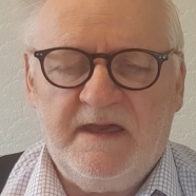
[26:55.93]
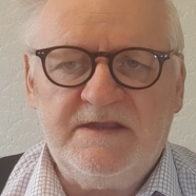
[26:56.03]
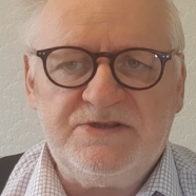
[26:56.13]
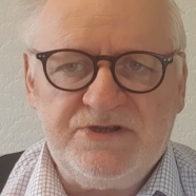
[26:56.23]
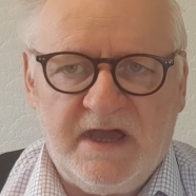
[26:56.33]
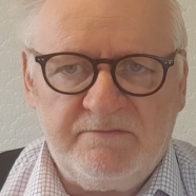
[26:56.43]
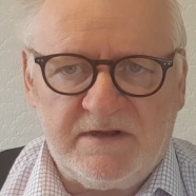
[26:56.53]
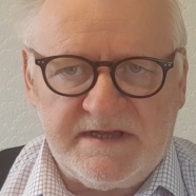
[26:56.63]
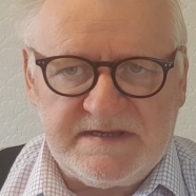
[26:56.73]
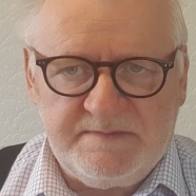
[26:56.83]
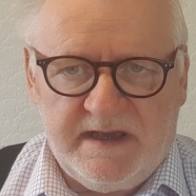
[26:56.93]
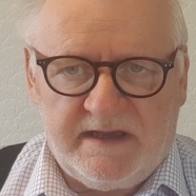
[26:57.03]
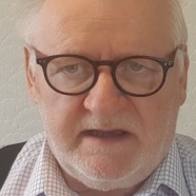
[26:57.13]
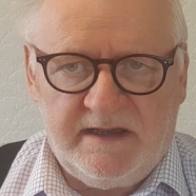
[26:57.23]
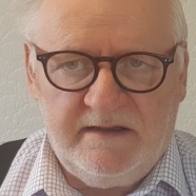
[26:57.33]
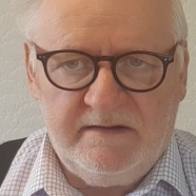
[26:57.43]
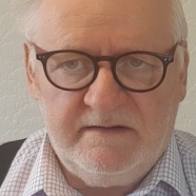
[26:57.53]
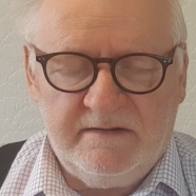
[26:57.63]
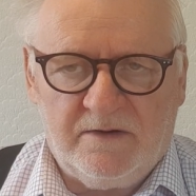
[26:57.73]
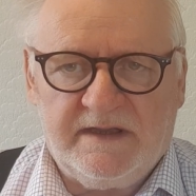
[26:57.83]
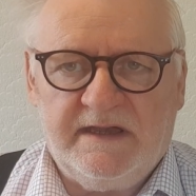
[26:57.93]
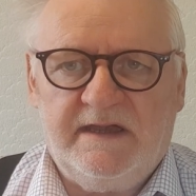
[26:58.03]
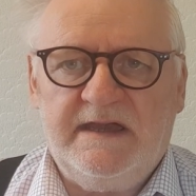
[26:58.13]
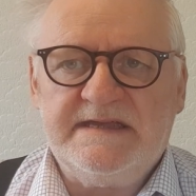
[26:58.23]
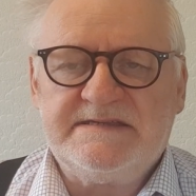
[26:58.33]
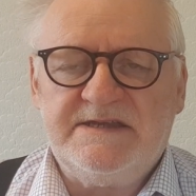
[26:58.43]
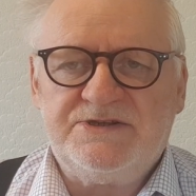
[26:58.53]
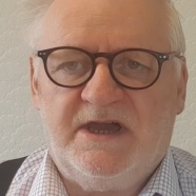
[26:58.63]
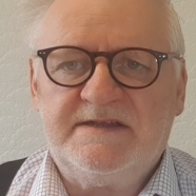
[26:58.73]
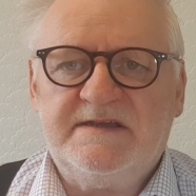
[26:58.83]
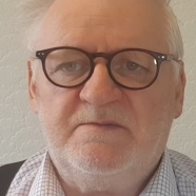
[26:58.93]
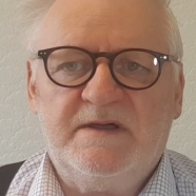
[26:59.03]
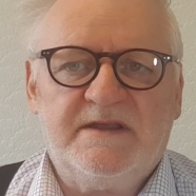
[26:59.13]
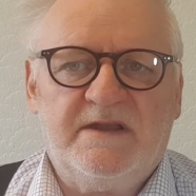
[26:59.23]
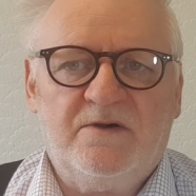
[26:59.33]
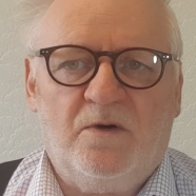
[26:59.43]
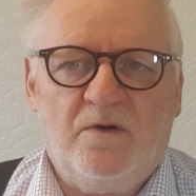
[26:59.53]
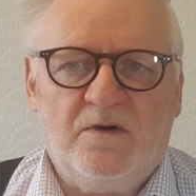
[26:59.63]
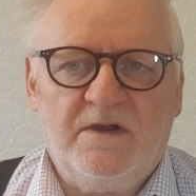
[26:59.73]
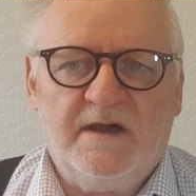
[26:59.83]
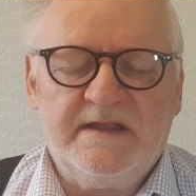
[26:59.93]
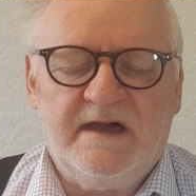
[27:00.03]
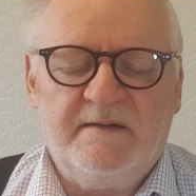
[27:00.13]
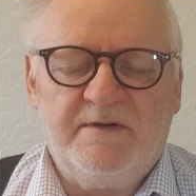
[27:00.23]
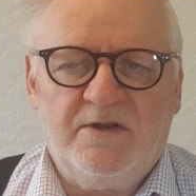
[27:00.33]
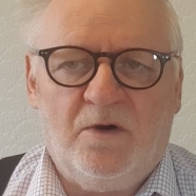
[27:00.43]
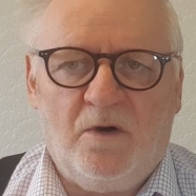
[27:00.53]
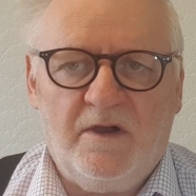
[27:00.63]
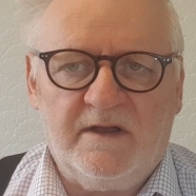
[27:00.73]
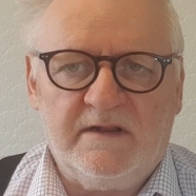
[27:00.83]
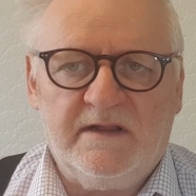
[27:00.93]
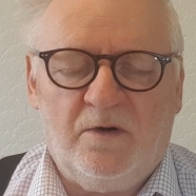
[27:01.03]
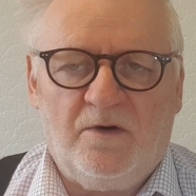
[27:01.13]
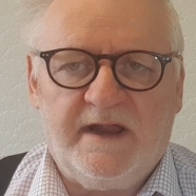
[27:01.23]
generally speaking, okay, it's injected with an oil or